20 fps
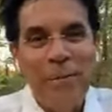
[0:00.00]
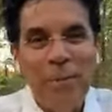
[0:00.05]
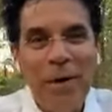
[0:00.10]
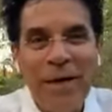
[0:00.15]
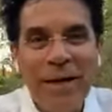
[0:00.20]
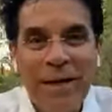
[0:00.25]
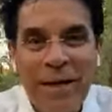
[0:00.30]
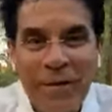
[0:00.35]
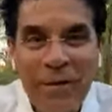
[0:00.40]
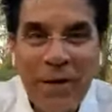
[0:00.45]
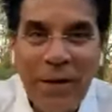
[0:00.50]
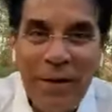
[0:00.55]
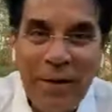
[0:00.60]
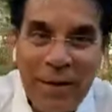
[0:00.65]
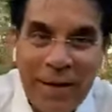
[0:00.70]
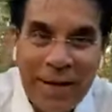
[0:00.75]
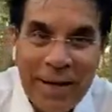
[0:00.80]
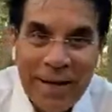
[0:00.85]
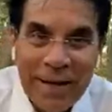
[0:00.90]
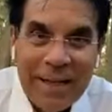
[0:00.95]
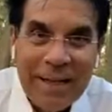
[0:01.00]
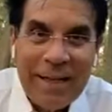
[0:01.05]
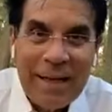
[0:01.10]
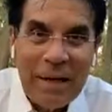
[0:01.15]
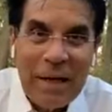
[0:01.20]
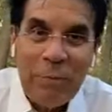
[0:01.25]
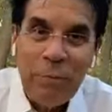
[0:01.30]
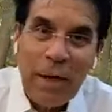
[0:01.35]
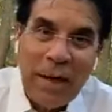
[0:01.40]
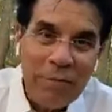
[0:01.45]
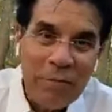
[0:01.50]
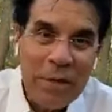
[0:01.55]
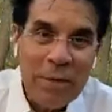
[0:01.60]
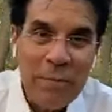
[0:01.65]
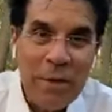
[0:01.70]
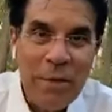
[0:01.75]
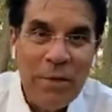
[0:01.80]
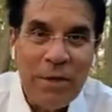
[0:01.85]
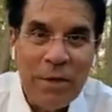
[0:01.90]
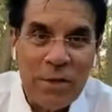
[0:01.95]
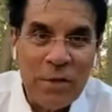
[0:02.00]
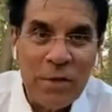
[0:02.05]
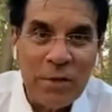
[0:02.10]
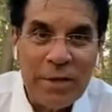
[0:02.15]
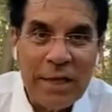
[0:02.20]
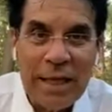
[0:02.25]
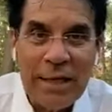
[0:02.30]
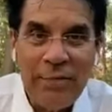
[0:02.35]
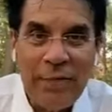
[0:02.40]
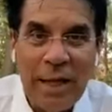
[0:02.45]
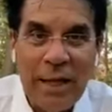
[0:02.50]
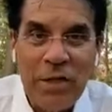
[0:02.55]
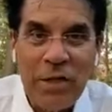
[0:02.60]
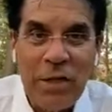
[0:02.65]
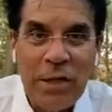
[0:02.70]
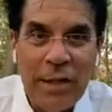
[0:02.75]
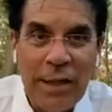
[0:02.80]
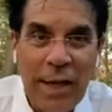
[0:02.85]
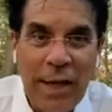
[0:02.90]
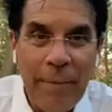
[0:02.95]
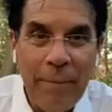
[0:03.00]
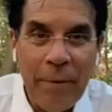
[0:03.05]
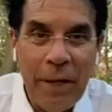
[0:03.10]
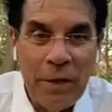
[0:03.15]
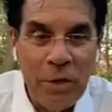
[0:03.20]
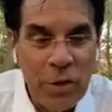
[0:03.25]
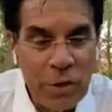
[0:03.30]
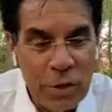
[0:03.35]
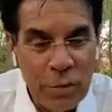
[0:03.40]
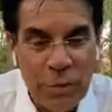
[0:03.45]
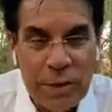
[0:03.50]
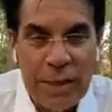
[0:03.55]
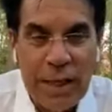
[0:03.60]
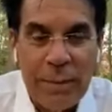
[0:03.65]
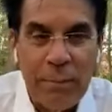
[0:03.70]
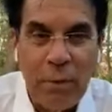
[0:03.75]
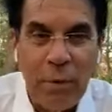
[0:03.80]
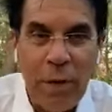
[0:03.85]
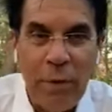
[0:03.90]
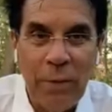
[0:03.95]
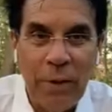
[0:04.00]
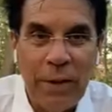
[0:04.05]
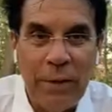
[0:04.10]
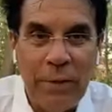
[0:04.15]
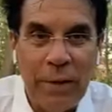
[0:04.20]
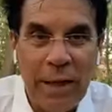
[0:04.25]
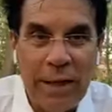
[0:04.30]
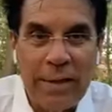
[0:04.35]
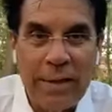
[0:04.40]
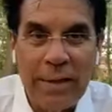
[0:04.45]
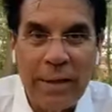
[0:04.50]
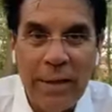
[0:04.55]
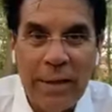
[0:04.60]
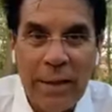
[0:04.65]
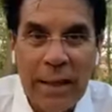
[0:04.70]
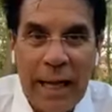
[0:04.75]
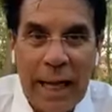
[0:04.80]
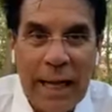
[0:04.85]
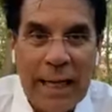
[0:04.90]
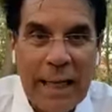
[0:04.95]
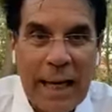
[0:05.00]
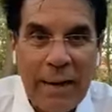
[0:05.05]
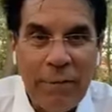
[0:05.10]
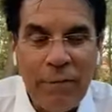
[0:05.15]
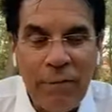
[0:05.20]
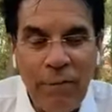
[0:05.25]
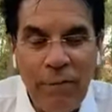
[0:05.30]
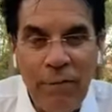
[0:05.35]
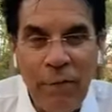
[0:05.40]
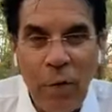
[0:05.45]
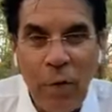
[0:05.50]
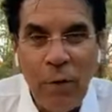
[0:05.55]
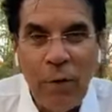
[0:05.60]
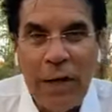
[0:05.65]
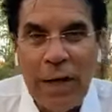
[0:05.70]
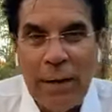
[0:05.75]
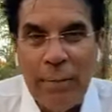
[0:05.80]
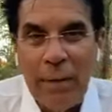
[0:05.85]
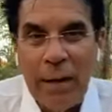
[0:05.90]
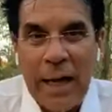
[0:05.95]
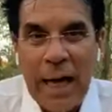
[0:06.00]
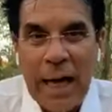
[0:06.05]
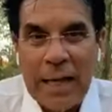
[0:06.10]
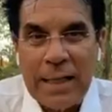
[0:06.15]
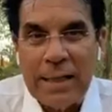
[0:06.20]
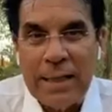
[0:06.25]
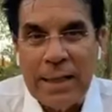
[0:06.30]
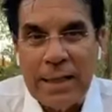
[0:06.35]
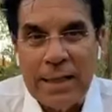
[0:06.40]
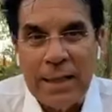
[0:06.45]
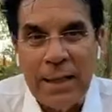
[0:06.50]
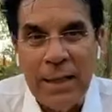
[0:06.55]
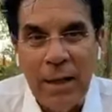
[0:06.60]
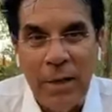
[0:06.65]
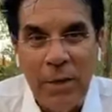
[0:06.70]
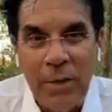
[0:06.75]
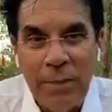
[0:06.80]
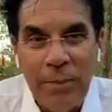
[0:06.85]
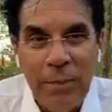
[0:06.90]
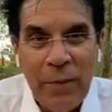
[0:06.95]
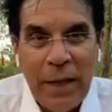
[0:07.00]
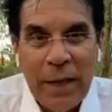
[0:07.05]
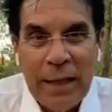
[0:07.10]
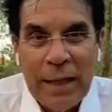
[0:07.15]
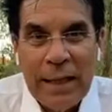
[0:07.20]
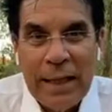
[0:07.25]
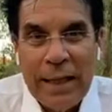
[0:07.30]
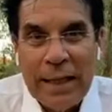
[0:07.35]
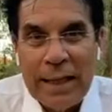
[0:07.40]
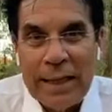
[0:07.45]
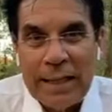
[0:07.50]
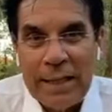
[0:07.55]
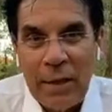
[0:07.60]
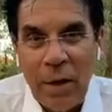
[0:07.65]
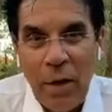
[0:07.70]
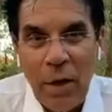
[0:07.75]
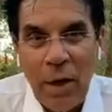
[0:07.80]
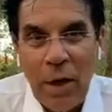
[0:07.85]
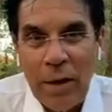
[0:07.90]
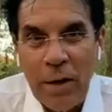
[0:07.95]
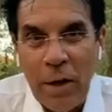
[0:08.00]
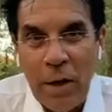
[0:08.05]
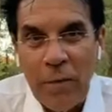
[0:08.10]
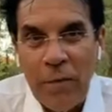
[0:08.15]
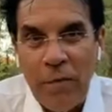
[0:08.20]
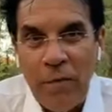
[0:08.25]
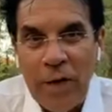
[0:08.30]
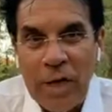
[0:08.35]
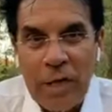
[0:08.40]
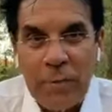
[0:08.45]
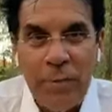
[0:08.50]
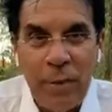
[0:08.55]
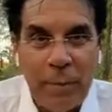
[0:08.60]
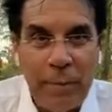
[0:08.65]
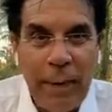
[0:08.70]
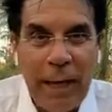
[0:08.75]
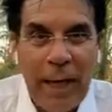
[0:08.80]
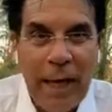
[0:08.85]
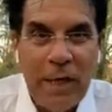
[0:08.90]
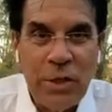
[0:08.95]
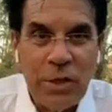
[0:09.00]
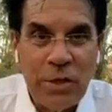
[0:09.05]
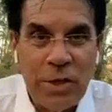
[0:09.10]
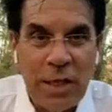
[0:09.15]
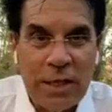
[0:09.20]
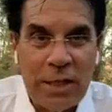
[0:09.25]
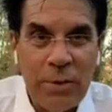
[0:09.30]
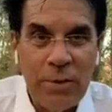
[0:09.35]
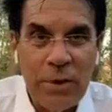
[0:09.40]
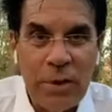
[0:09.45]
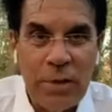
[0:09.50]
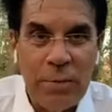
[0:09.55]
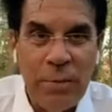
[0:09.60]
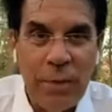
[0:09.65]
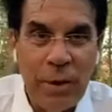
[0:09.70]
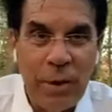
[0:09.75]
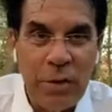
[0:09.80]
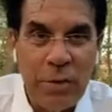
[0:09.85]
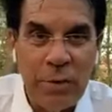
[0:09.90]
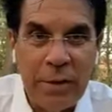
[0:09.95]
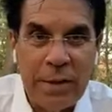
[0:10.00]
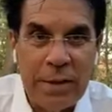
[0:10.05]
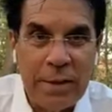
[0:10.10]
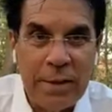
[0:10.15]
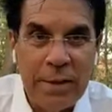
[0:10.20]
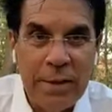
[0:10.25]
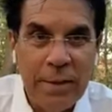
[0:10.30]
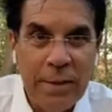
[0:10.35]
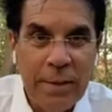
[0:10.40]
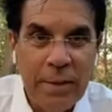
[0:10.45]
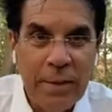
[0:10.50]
But, no, yeah, and we have communion, so take advantage of that. And usually we take prayer requests. And that phone number and access code is on our Facebook page at Jesse Rich Ministries.